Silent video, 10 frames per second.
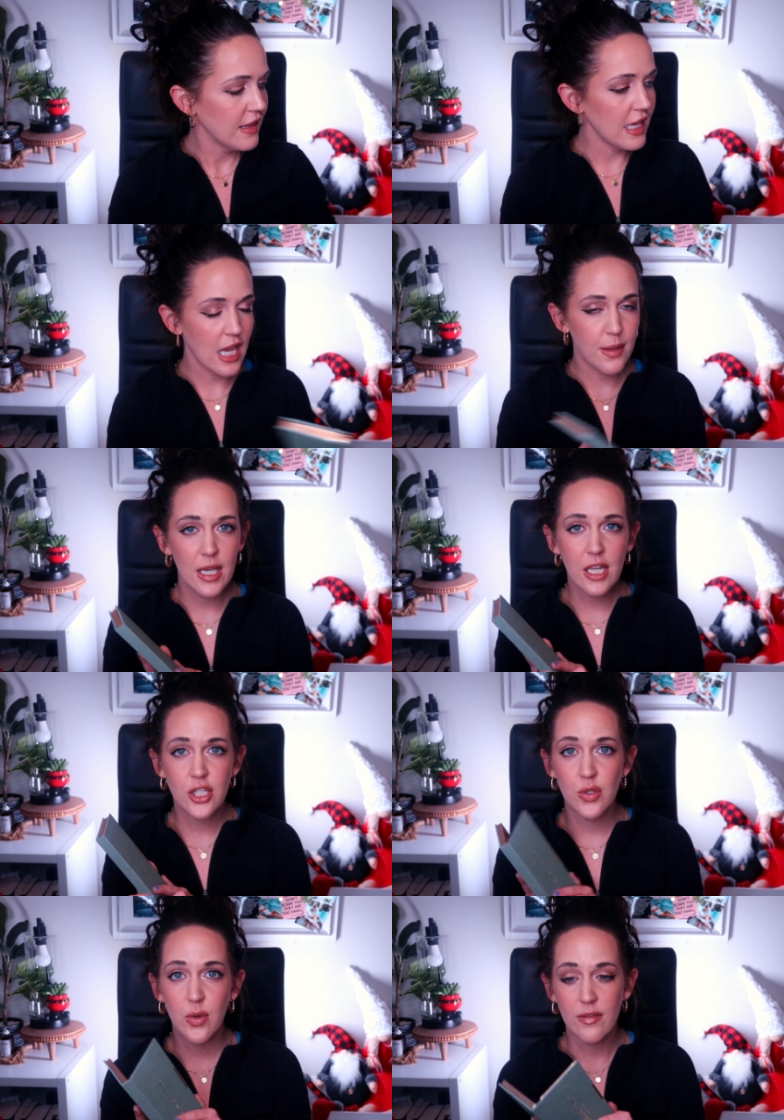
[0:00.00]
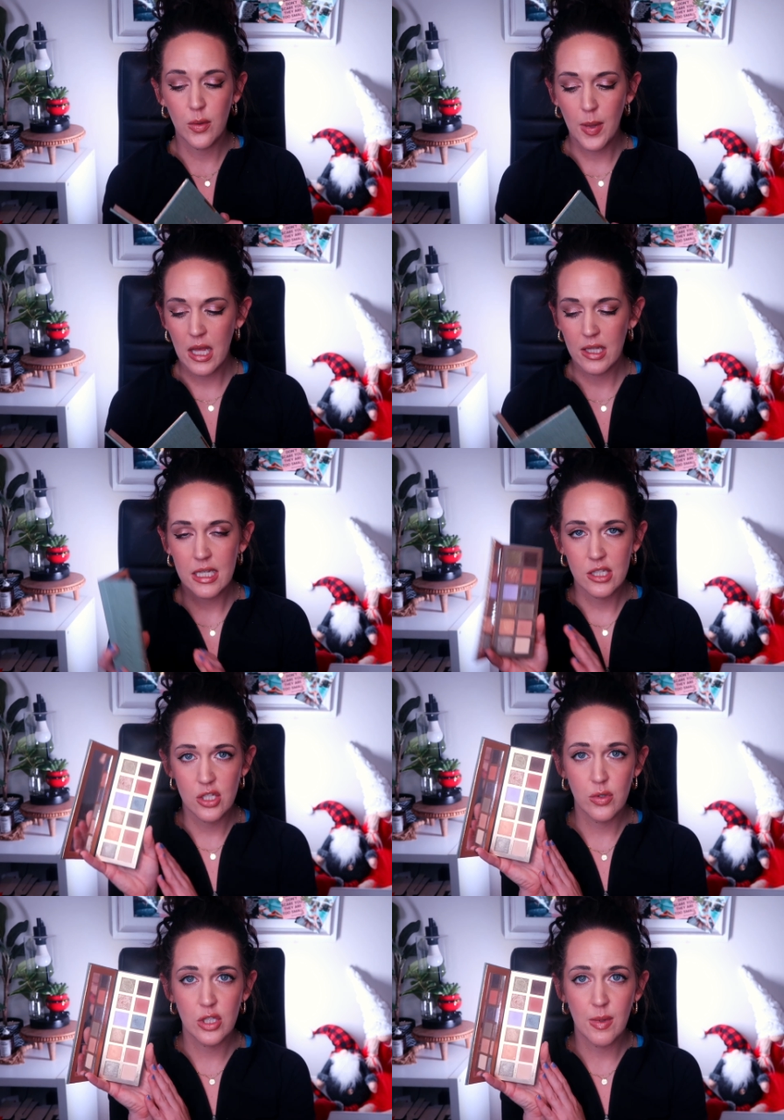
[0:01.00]
The ABH Nuevo palette
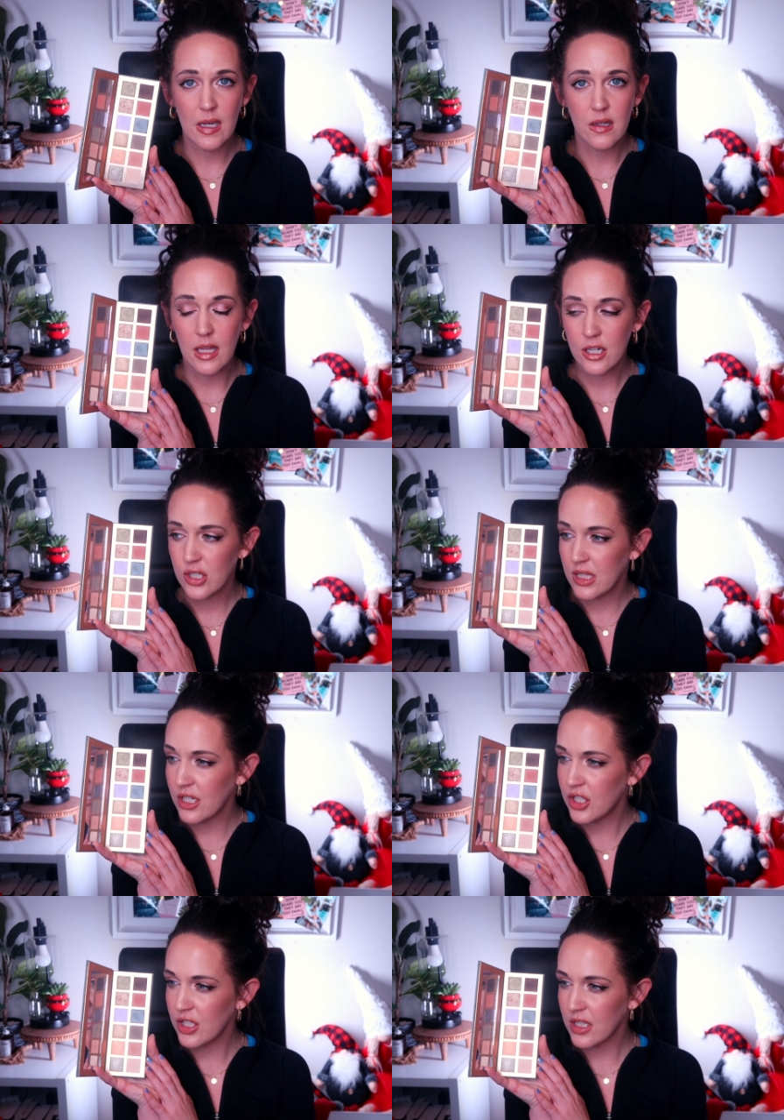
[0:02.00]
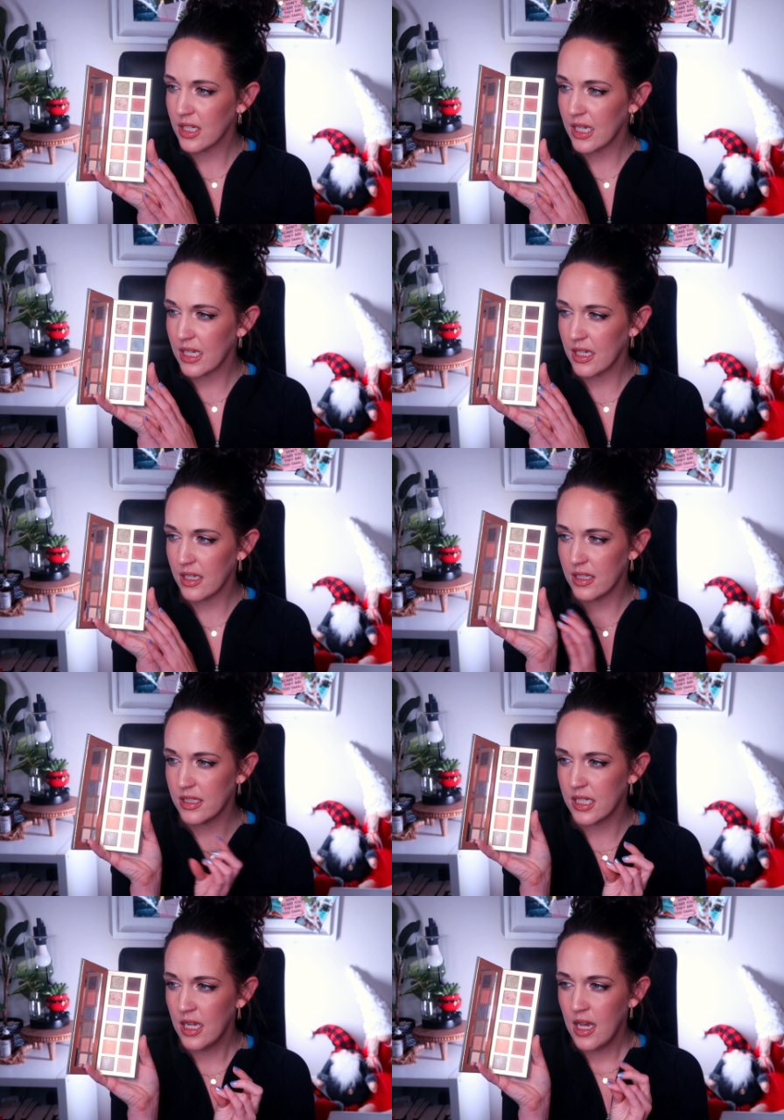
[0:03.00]
is newer to my collection this year
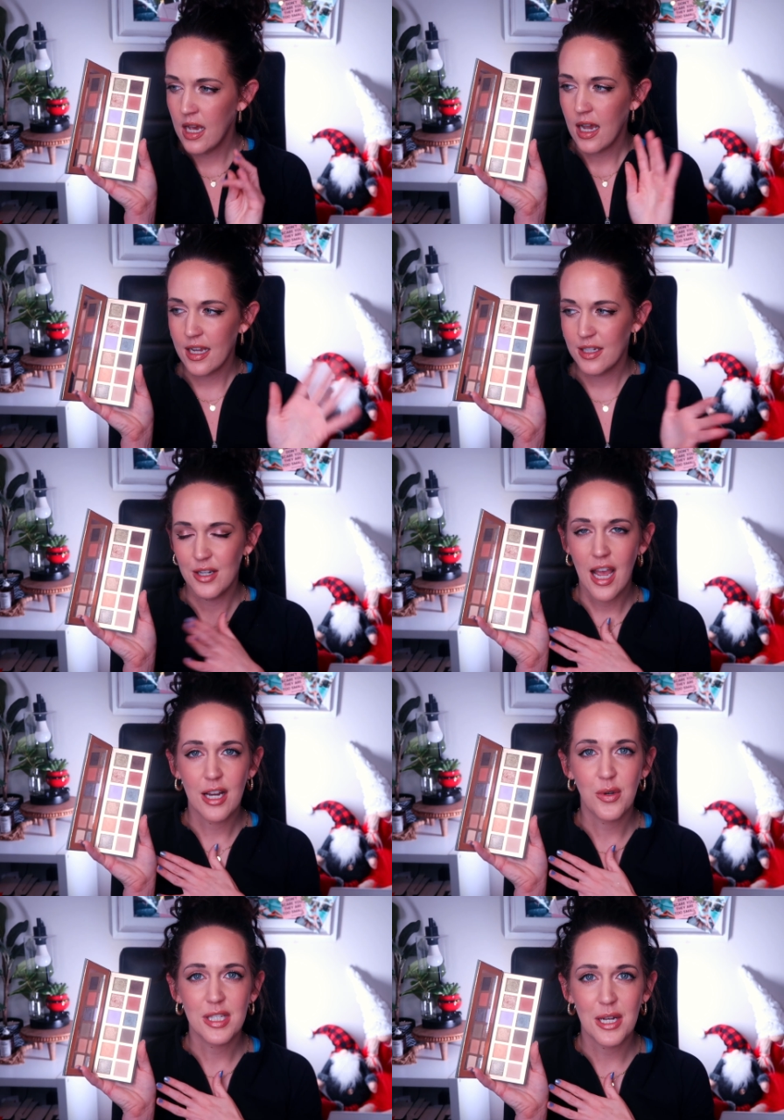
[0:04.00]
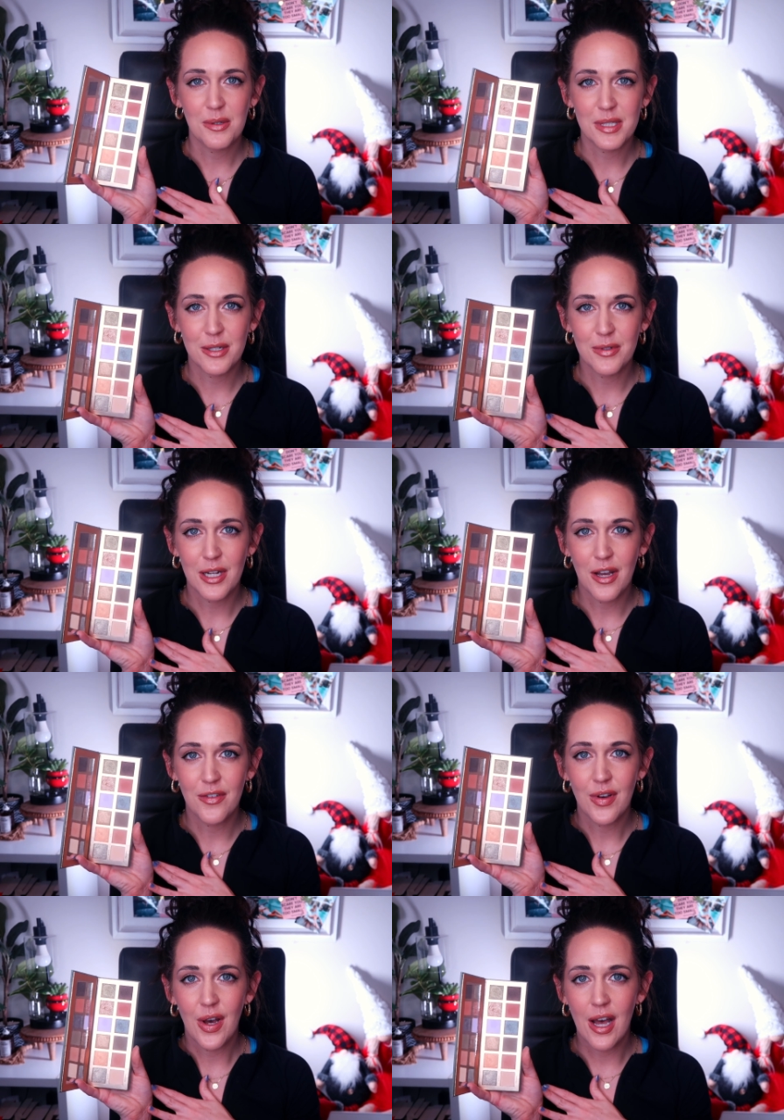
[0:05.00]
and I, I know I said I was going to read
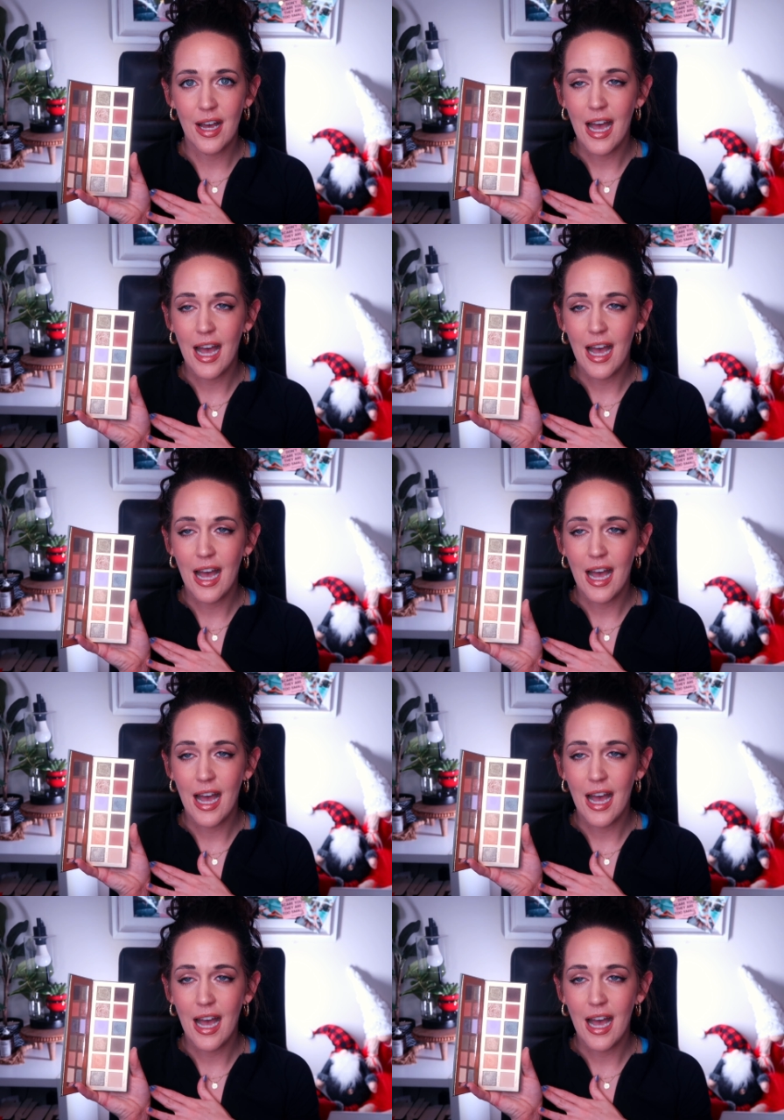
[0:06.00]
off uh,